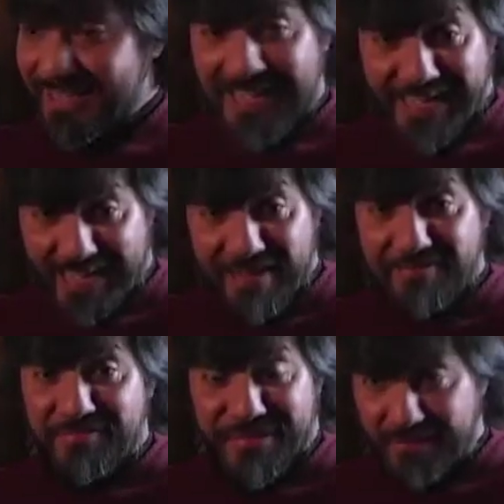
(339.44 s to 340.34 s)
I
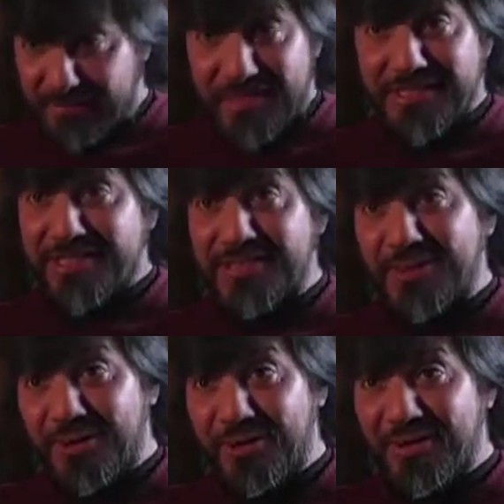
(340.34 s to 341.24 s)
finished the
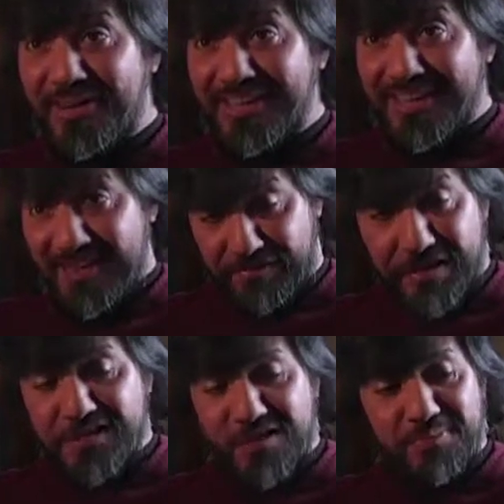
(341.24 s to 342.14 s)
score, I
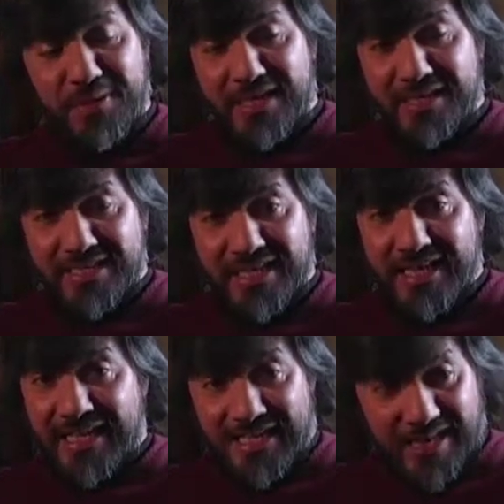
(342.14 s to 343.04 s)
finished the piece,
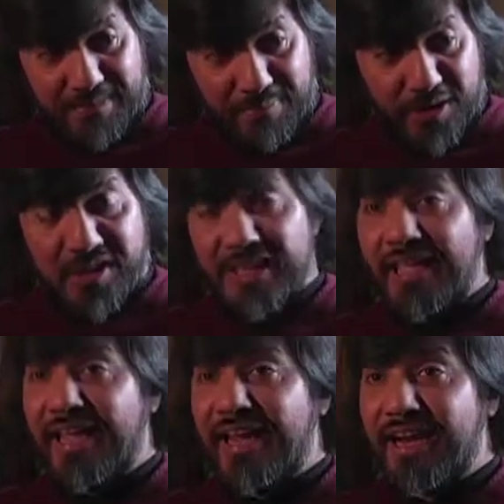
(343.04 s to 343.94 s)
and I brought it
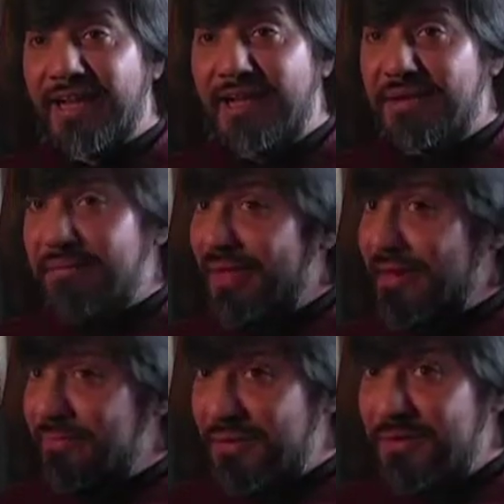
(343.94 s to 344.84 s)
here, but I
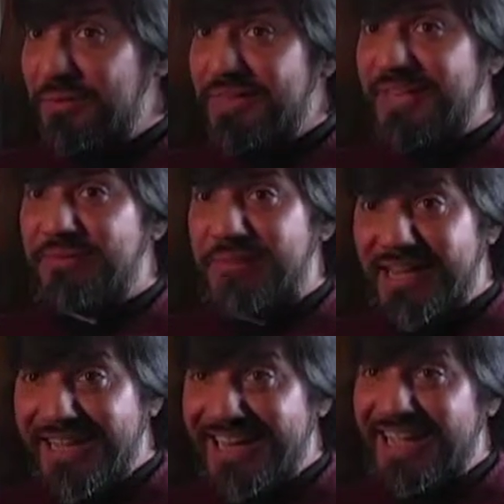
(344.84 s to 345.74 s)
probably will not
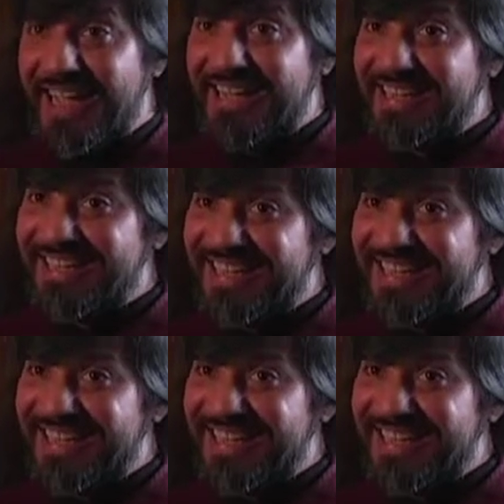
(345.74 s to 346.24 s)
bring it again